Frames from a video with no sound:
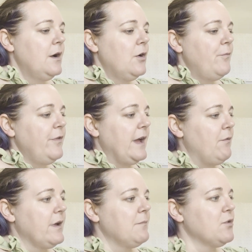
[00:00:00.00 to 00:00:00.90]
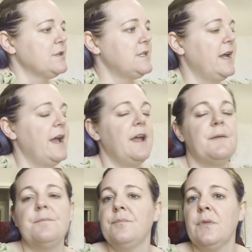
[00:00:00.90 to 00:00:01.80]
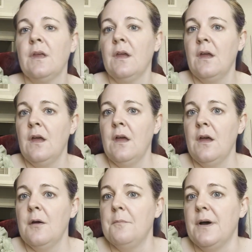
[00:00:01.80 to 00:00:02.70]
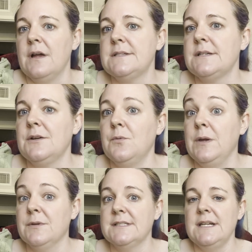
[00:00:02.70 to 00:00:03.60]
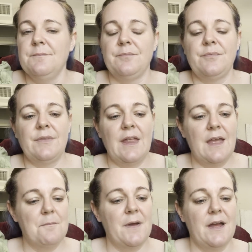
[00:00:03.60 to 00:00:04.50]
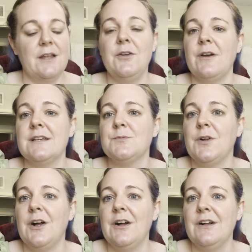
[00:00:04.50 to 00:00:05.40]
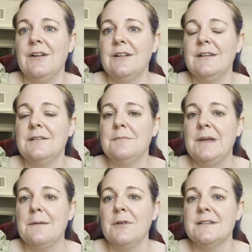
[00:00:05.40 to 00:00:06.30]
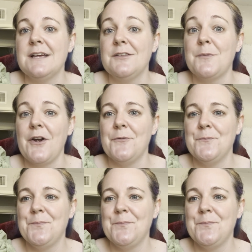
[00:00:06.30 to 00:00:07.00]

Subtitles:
Hopefully I will get more today, but we will see. But you guys will all be able to tell tomorrow.